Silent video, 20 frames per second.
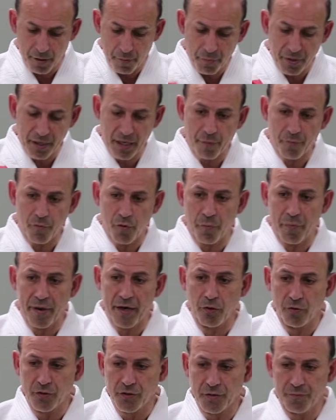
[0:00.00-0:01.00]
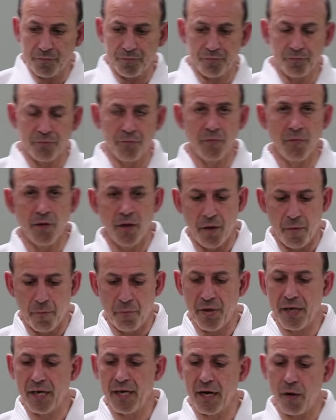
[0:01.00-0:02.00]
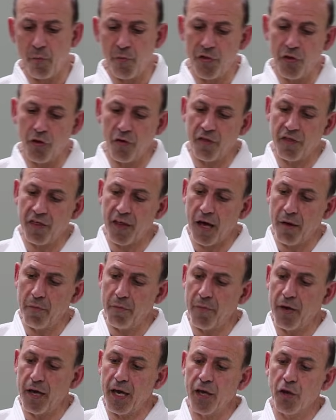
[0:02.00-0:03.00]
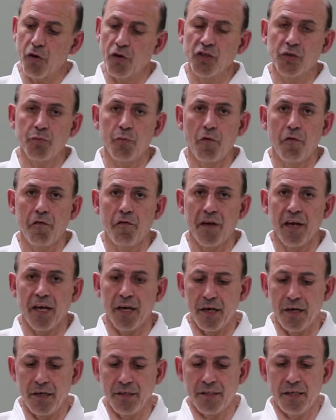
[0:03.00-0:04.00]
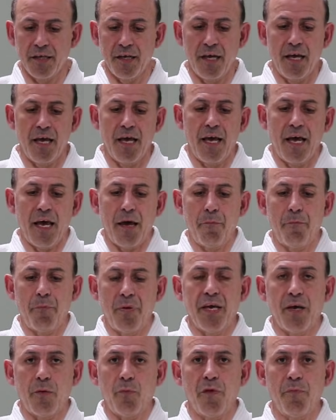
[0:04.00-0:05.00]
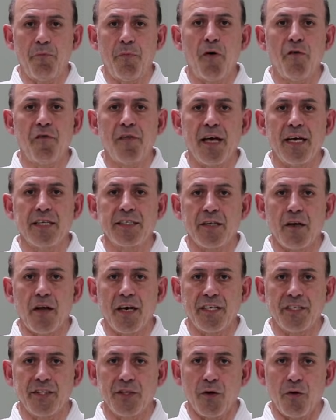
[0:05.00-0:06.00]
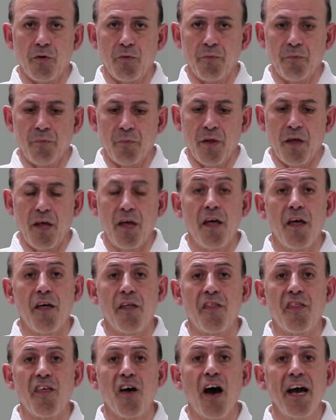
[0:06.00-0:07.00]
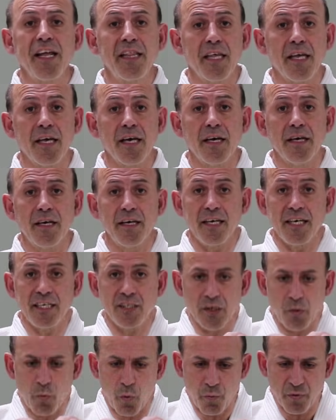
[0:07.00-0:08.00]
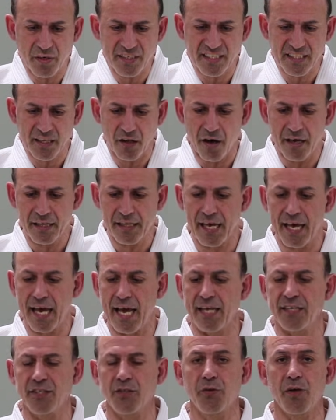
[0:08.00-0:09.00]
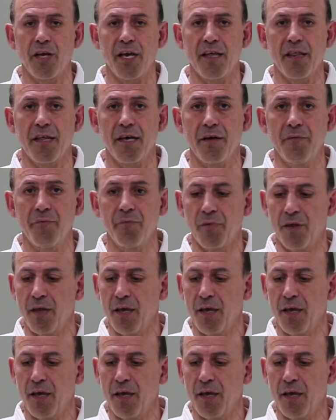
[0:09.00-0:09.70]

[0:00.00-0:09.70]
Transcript: Pick up your belt, pick it up with your thumb and your small fingers, and pick with both hands like so. The idea is that when we slide our hands together,